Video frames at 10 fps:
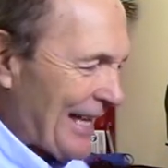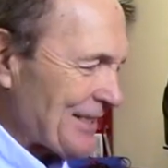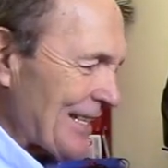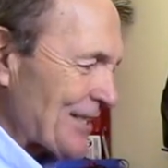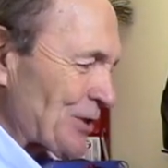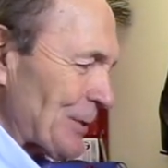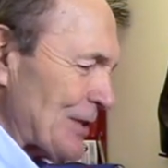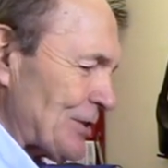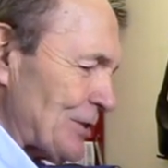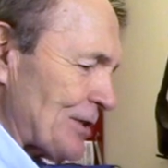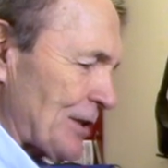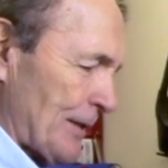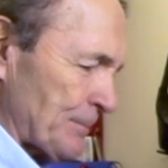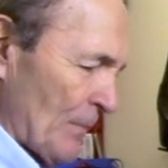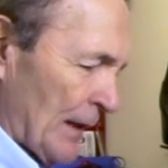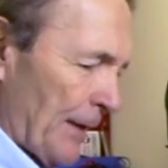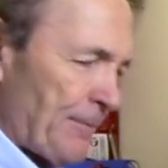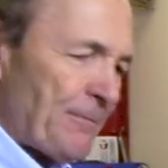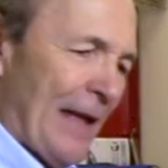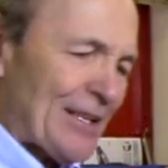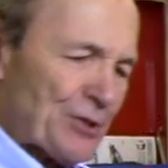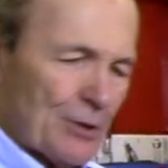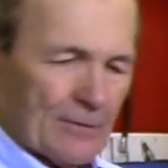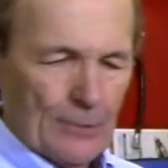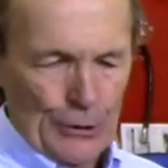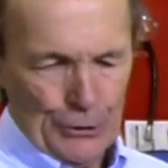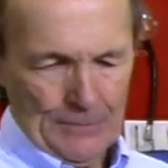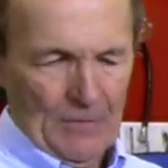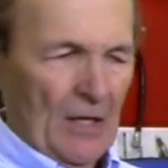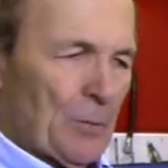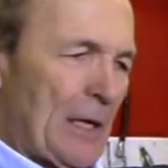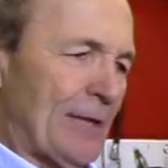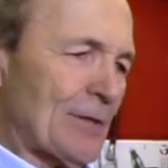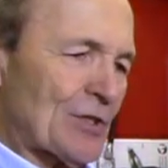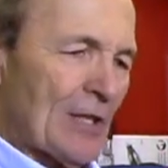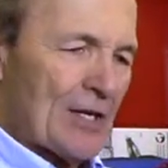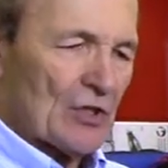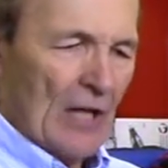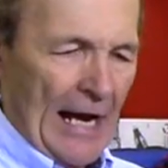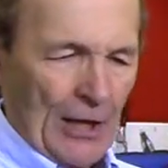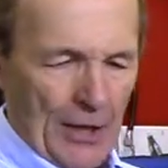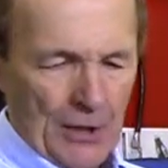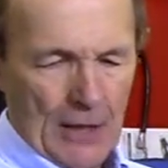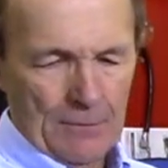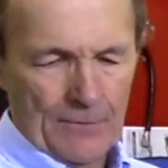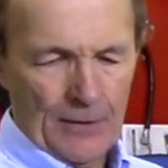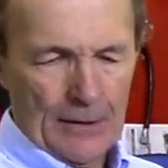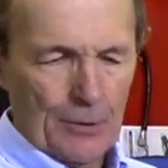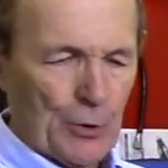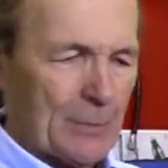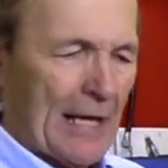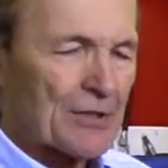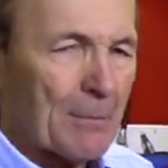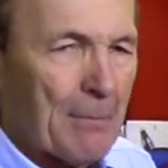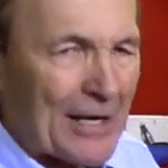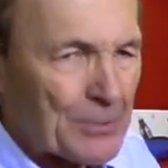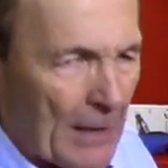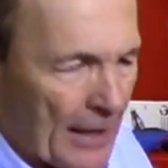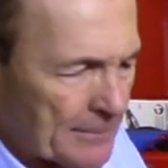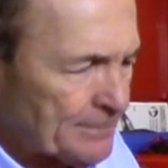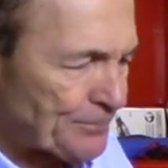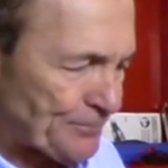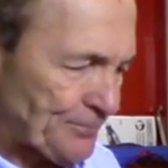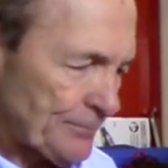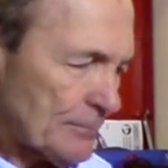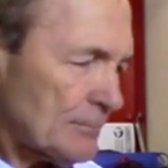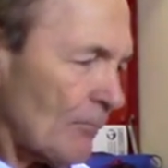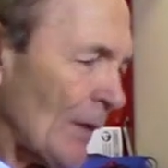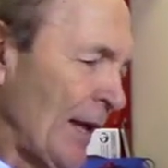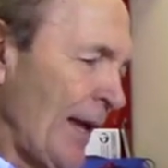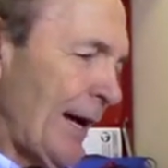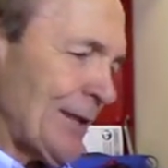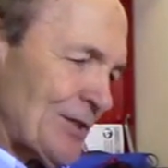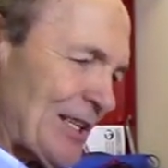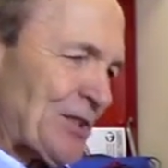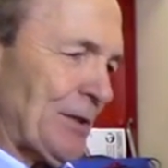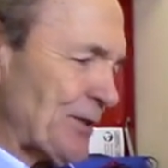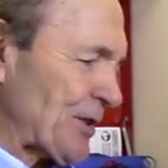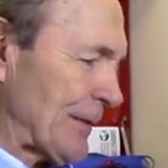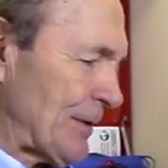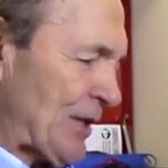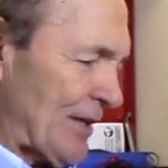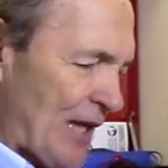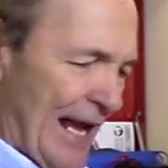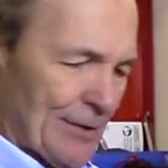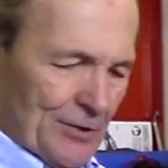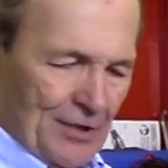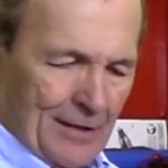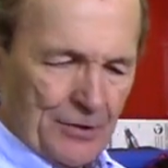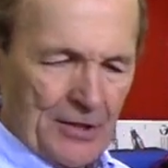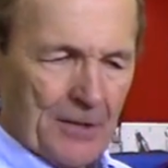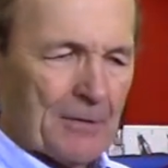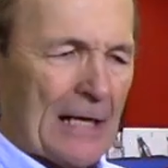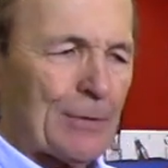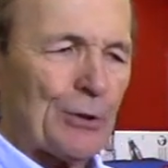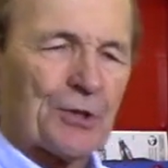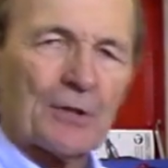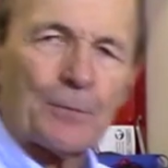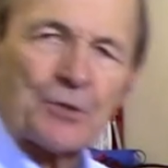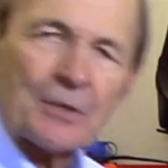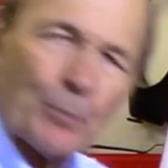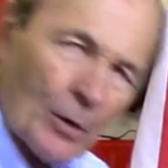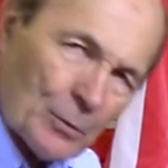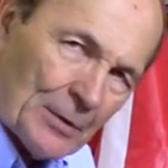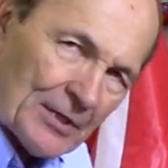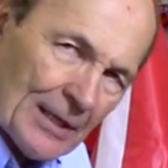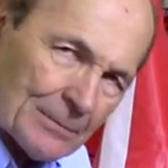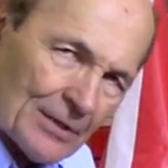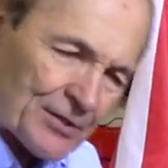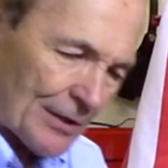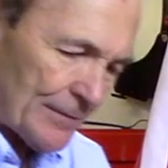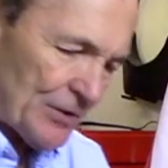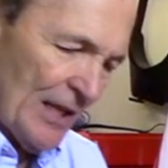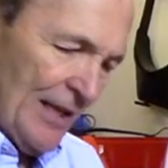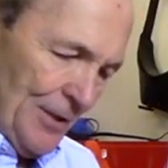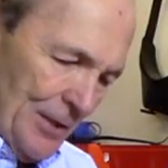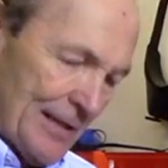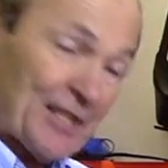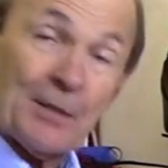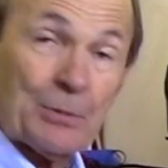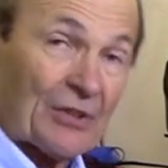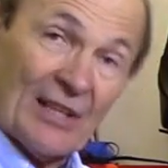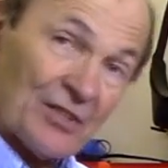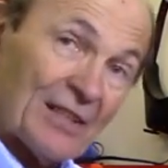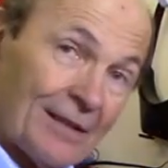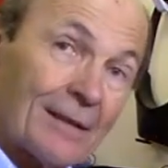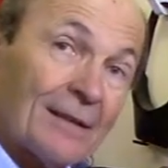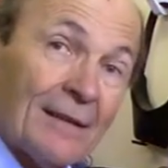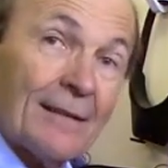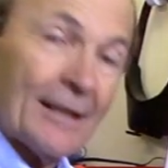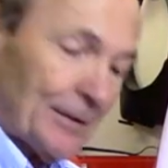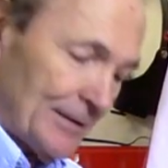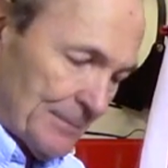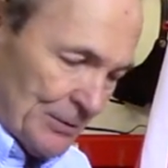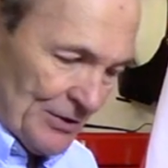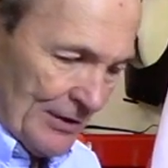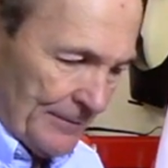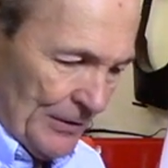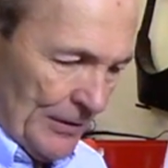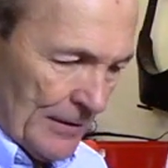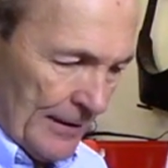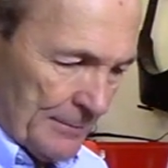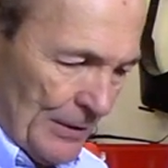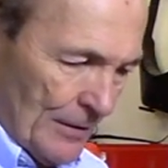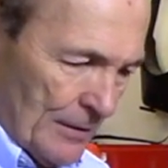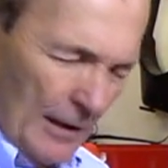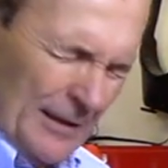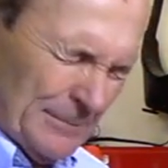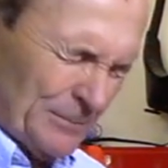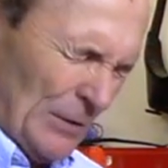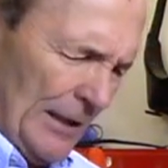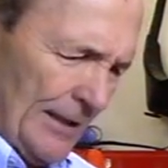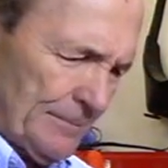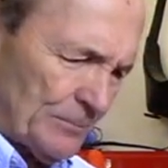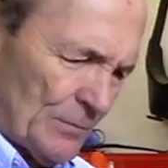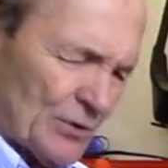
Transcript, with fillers: and uh, so this is just a, a fancier version. We have this nice nylon cover for the inner tube. It has a mesh bottom and it sits on the service, has handles on it, so you can grab it, use it for support when you come to the service. You can actually put things in here, and all you can put stuff in here like beer, um, um,